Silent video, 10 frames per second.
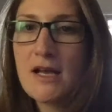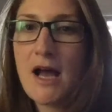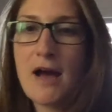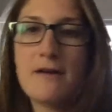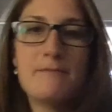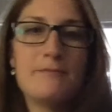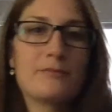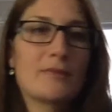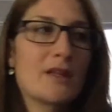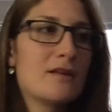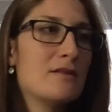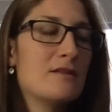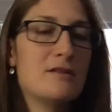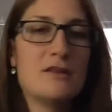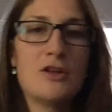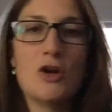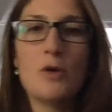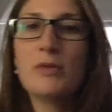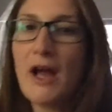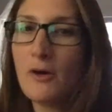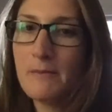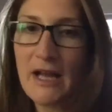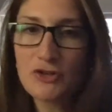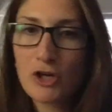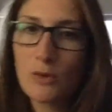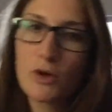you know, plyometric